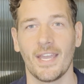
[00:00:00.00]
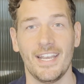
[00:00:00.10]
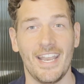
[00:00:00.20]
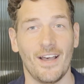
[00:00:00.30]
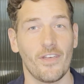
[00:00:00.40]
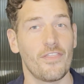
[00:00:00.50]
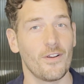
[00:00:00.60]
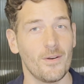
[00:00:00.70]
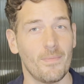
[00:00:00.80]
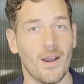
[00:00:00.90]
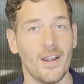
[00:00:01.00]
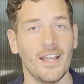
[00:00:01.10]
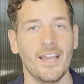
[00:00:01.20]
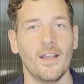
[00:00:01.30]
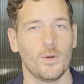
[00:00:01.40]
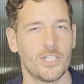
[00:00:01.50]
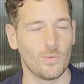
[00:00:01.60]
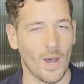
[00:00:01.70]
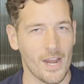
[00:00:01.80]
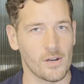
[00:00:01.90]
Now, the third part, which is
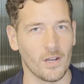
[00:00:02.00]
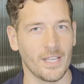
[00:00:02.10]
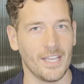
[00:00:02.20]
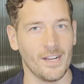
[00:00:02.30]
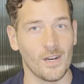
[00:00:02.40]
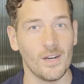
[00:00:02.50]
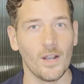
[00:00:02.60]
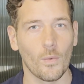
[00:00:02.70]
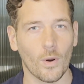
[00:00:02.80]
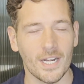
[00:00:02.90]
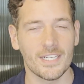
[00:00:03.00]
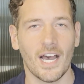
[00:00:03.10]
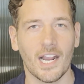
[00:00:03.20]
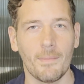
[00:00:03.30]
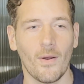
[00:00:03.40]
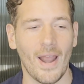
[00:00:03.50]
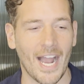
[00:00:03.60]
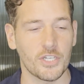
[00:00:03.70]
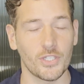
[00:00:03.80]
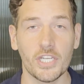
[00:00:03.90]
why you're all here, we're going to talk about
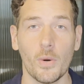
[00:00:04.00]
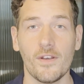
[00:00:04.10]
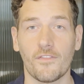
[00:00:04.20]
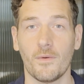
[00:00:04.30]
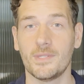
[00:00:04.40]
actually going from